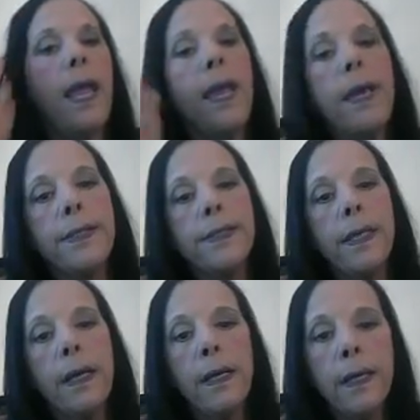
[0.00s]

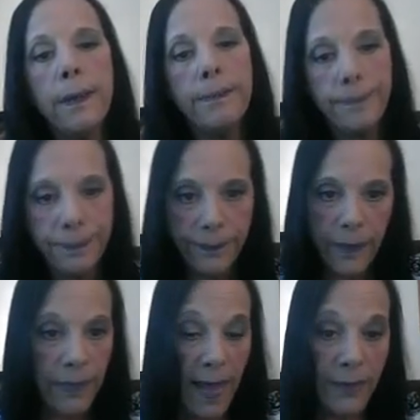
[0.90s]
And
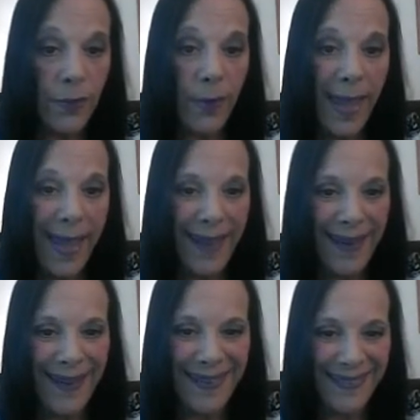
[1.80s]
that's
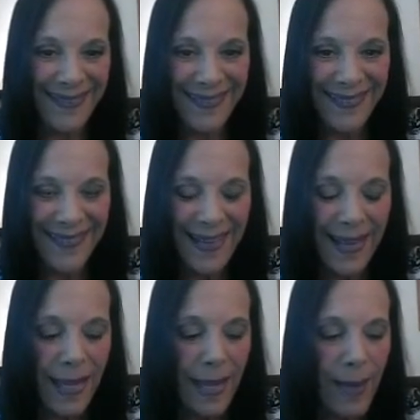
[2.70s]
okay.
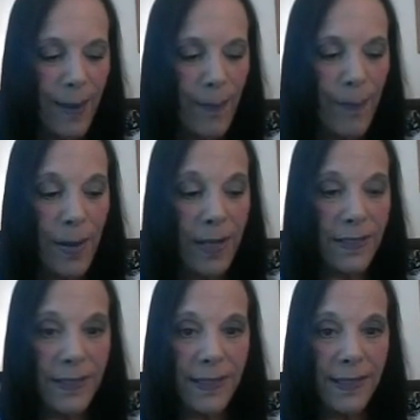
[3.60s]

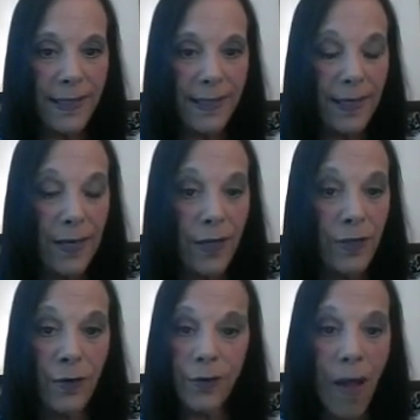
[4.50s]
But
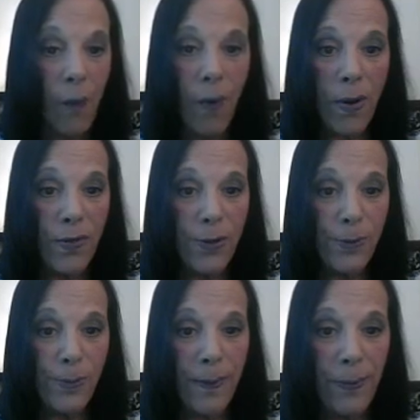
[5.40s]
you're not one of
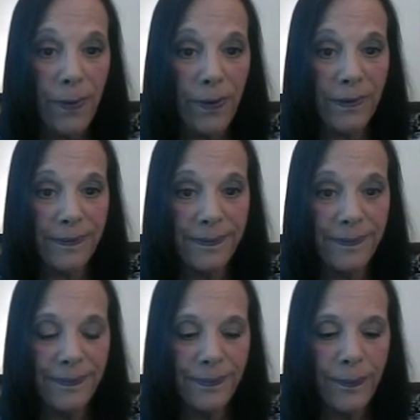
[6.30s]
those people.
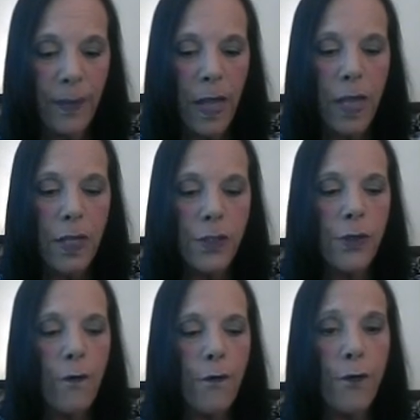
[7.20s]

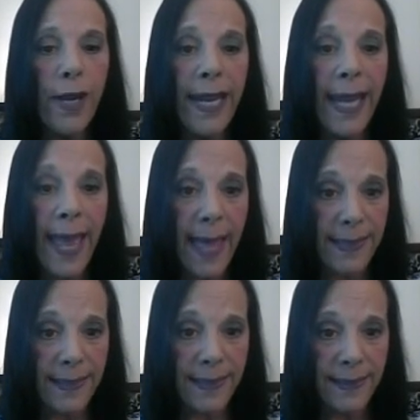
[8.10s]
So
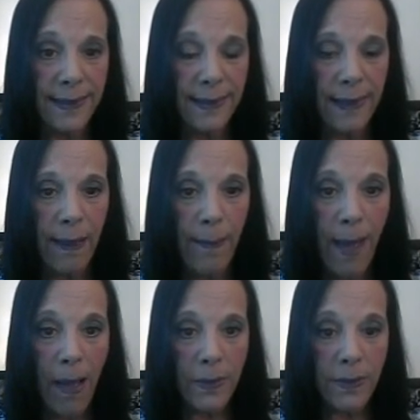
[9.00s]
forget
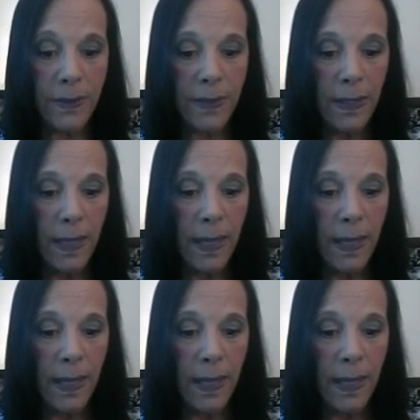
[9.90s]
about